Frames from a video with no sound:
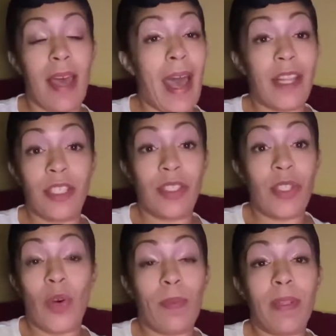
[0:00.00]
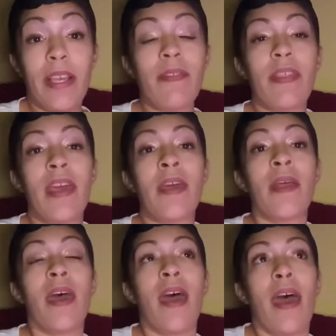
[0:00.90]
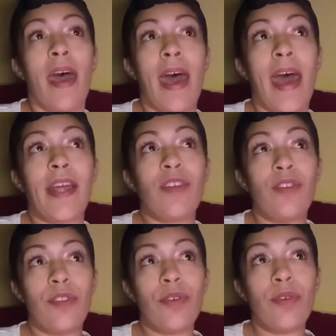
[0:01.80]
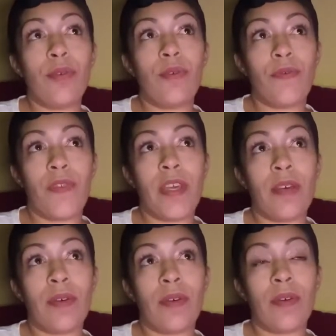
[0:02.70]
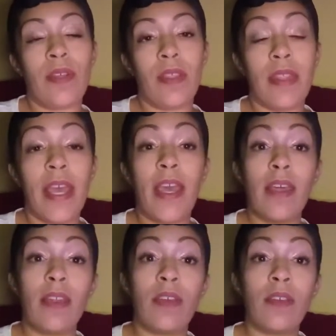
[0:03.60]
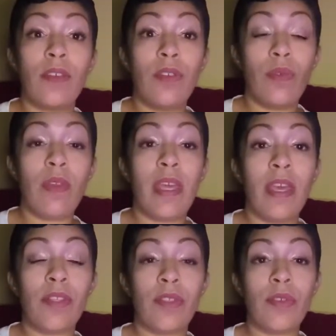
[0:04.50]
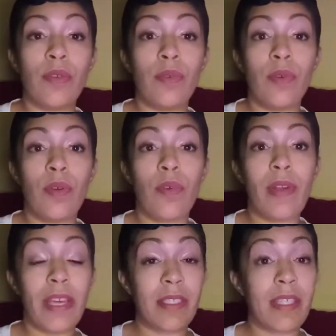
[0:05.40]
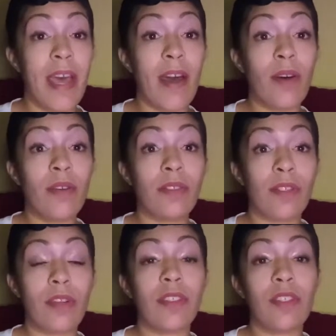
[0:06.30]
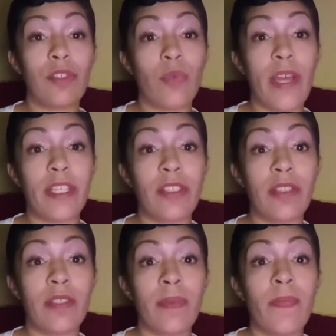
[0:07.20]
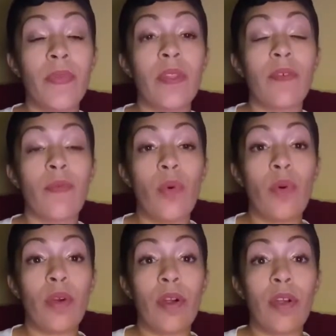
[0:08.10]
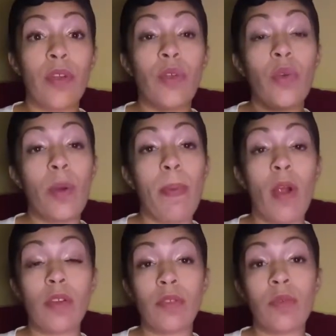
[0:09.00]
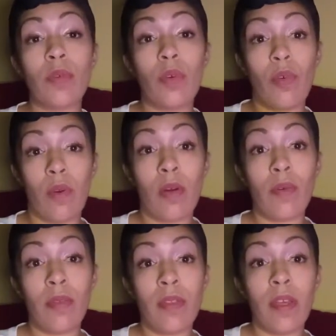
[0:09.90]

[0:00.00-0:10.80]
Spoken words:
I just don't believe that. I do feel that you need to reconcile certain situations for your personal growth.